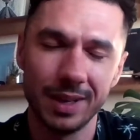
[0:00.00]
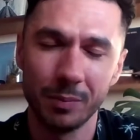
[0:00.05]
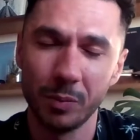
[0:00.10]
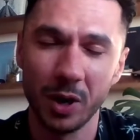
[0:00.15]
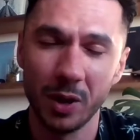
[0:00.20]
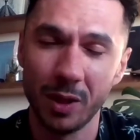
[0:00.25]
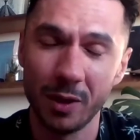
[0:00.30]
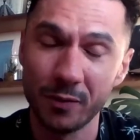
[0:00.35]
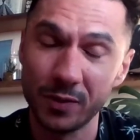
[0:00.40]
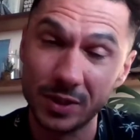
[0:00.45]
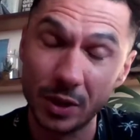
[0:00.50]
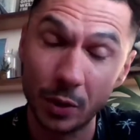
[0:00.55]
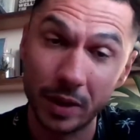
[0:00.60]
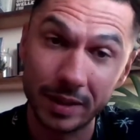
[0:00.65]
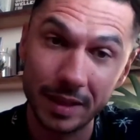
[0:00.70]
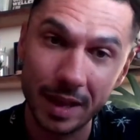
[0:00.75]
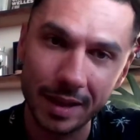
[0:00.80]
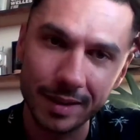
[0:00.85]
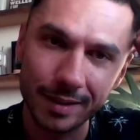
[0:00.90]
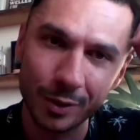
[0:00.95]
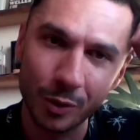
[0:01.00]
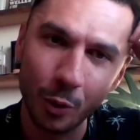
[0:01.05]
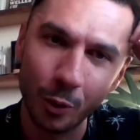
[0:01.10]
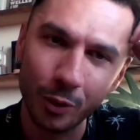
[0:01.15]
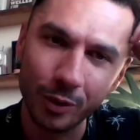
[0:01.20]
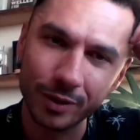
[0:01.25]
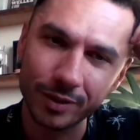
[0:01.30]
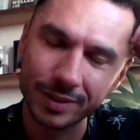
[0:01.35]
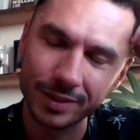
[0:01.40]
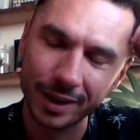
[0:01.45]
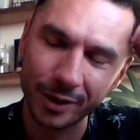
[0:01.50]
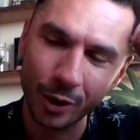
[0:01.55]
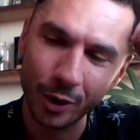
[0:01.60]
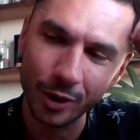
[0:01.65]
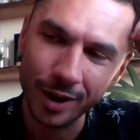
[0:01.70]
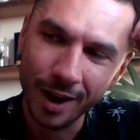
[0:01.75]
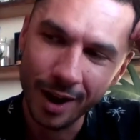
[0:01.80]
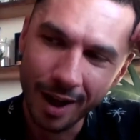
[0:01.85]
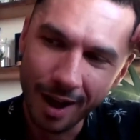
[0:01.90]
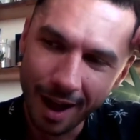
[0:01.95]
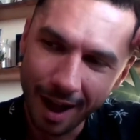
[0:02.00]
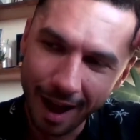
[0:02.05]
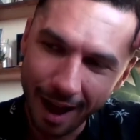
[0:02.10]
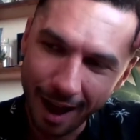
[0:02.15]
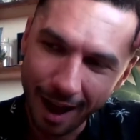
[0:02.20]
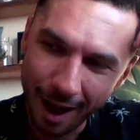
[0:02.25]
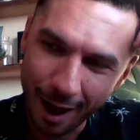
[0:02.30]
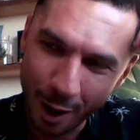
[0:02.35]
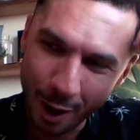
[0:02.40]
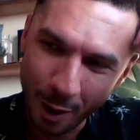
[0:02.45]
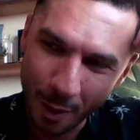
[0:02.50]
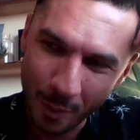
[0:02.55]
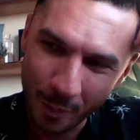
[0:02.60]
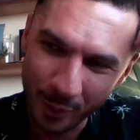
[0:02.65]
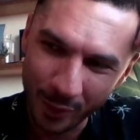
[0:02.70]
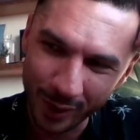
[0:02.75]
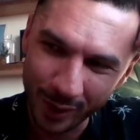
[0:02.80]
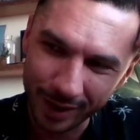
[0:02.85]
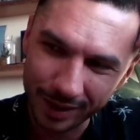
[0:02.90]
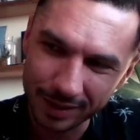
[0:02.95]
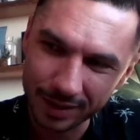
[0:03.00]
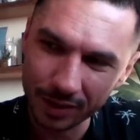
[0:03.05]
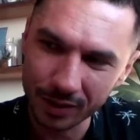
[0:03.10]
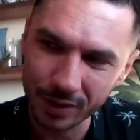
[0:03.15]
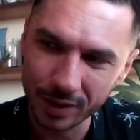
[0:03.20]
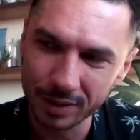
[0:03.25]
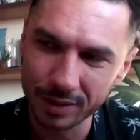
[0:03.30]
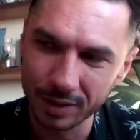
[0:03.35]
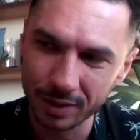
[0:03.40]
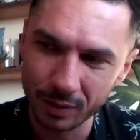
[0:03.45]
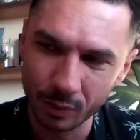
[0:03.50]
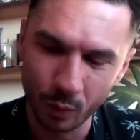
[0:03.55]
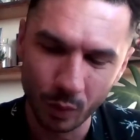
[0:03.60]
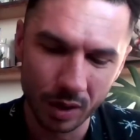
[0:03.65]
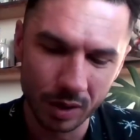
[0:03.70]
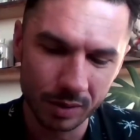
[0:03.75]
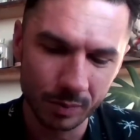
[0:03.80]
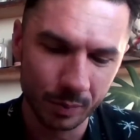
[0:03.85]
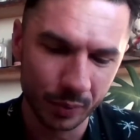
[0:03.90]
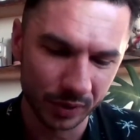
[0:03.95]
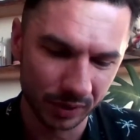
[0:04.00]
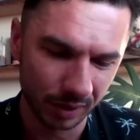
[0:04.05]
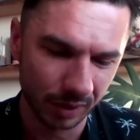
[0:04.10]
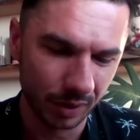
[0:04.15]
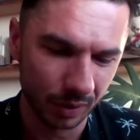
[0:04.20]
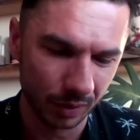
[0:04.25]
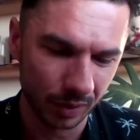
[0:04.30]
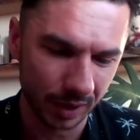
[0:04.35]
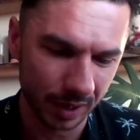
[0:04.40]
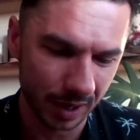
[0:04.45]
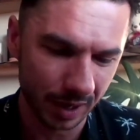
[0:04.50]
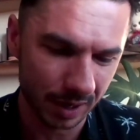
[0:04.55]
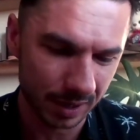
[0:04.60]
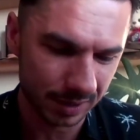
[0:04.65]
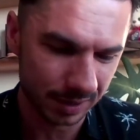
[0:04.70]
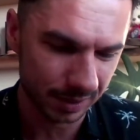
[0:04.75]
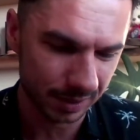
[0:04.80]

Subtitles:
Life is not like that at all, thank God. But there, one particular case